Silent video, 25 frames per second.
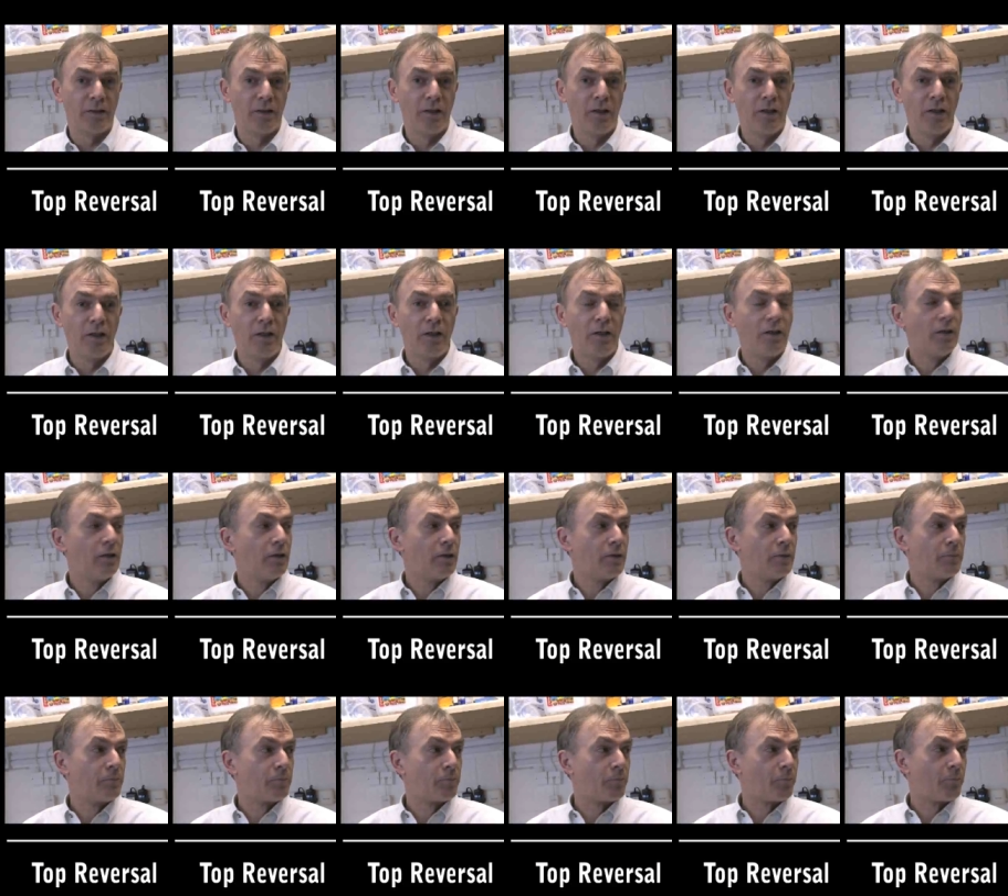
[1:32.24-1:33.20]
Yeah, I
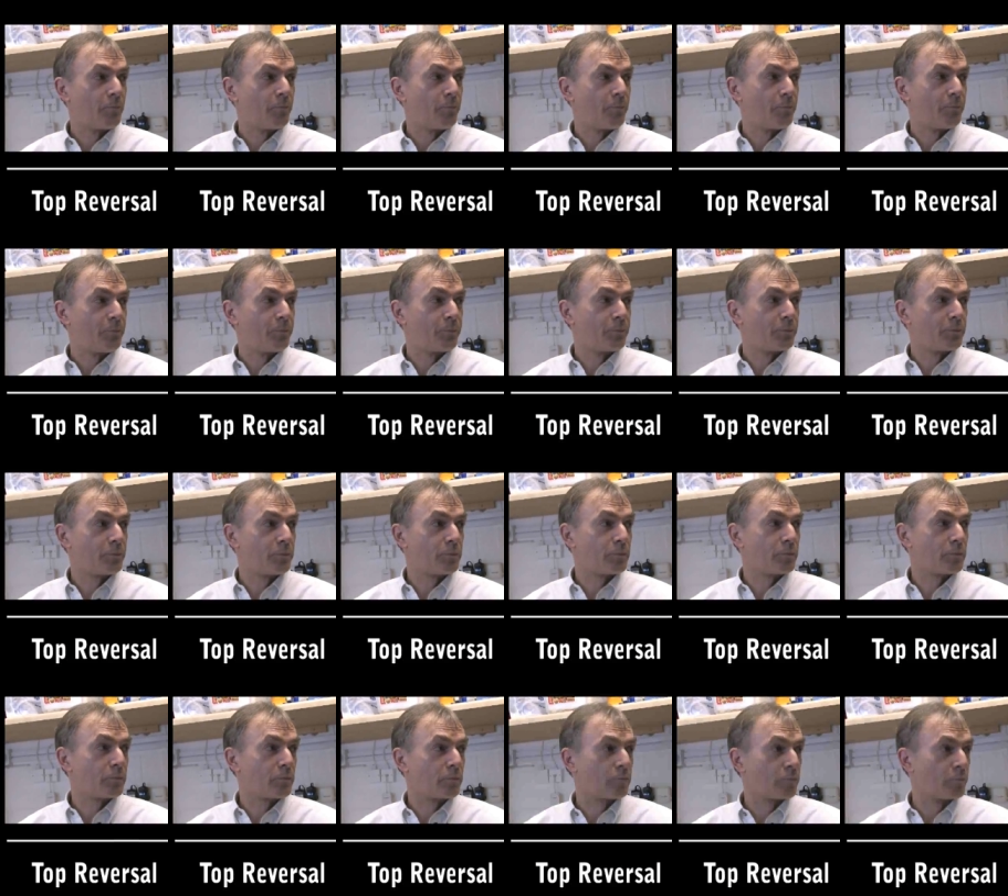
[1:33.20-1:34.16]
just add to that.
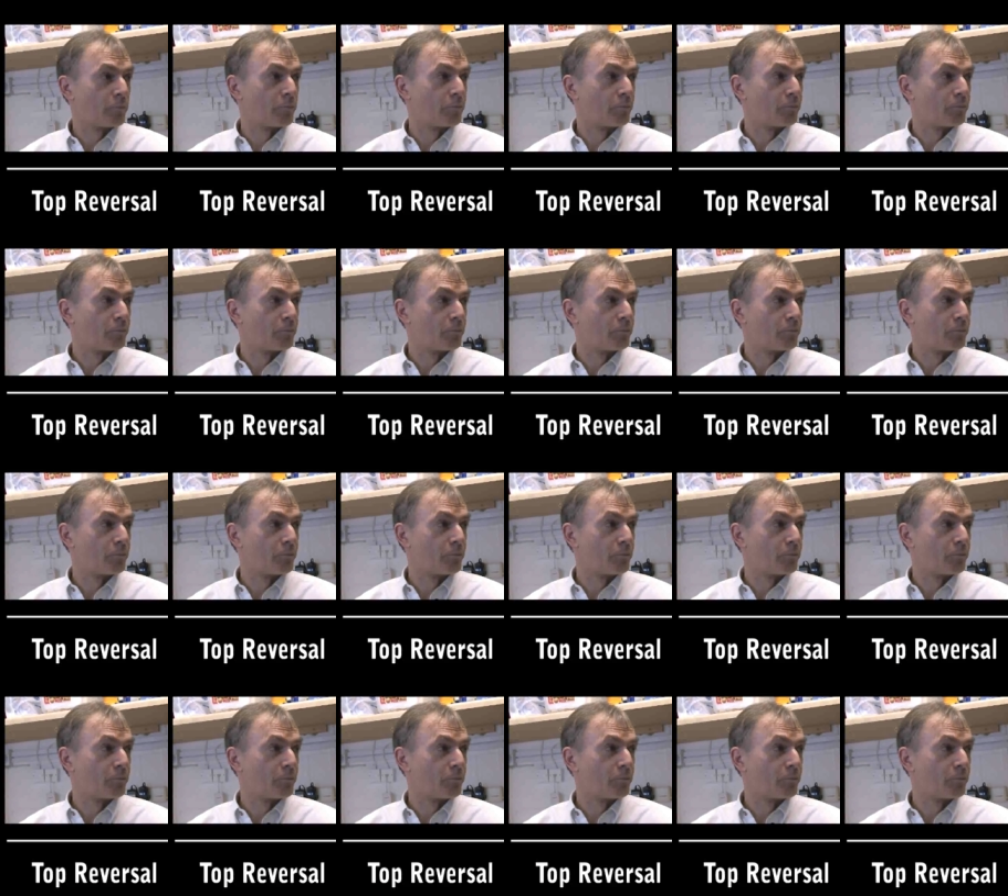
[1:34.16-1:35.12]
I look at it a
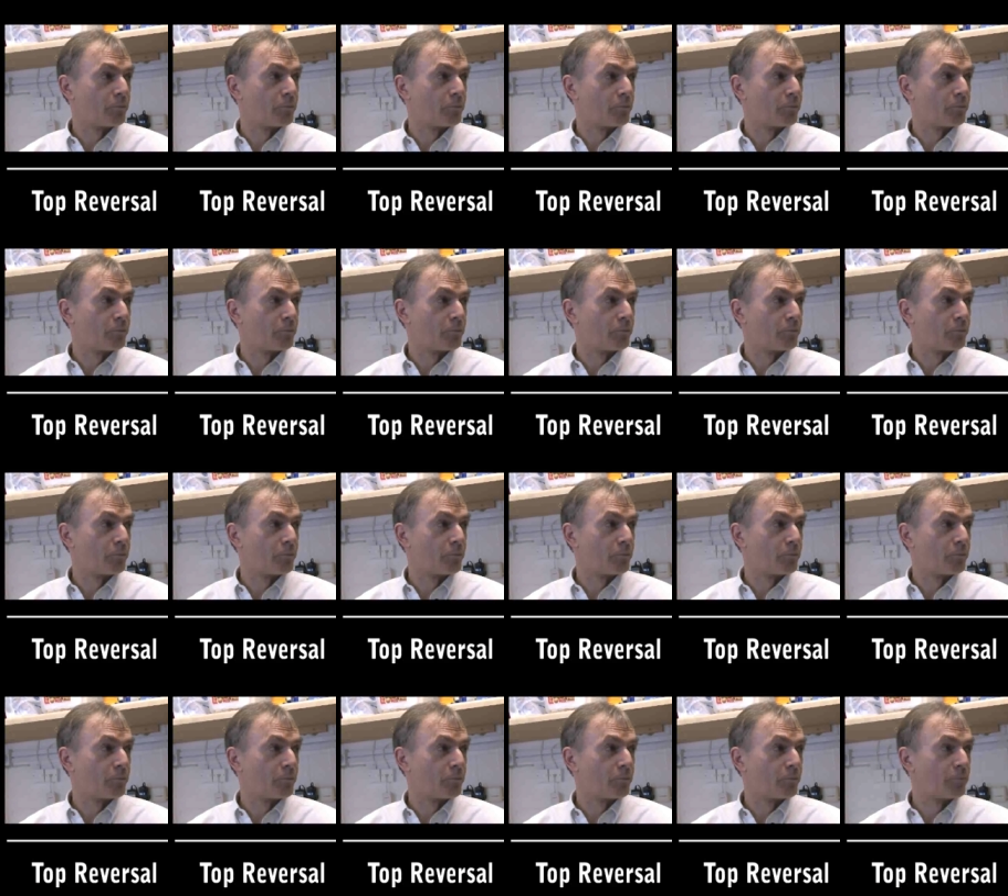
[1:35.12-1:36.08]
slightly different way, but it's the
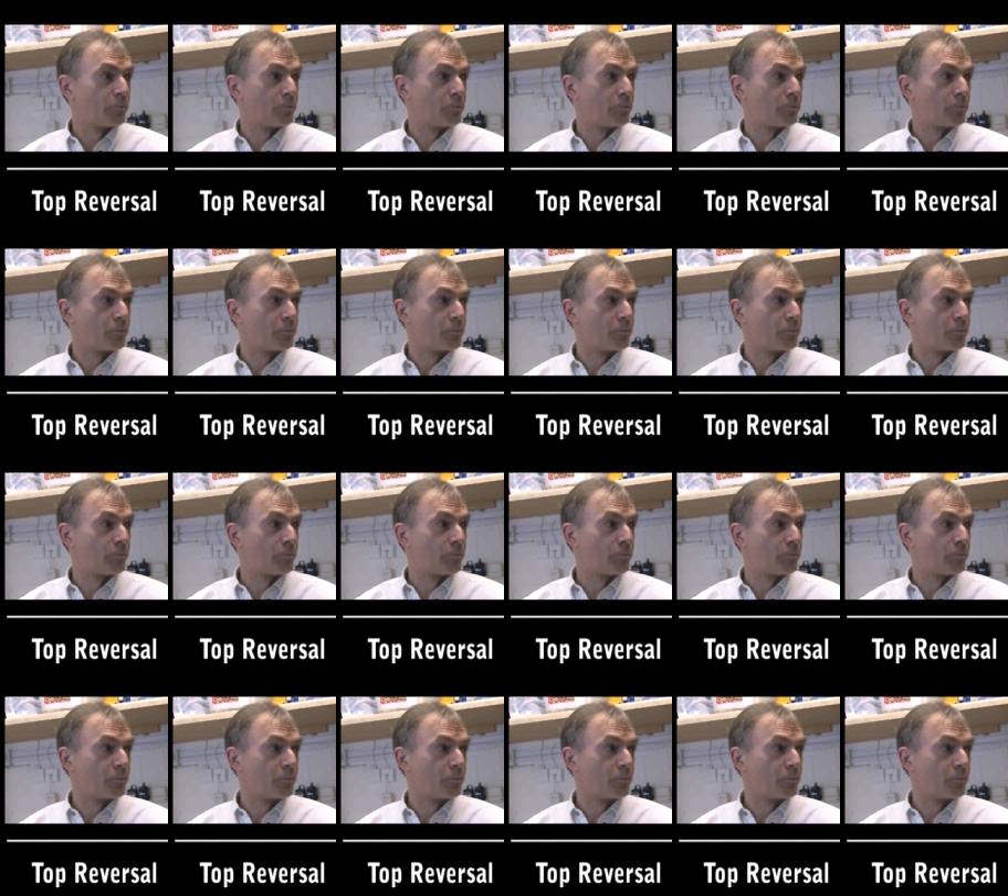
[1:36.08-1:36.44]
same thing.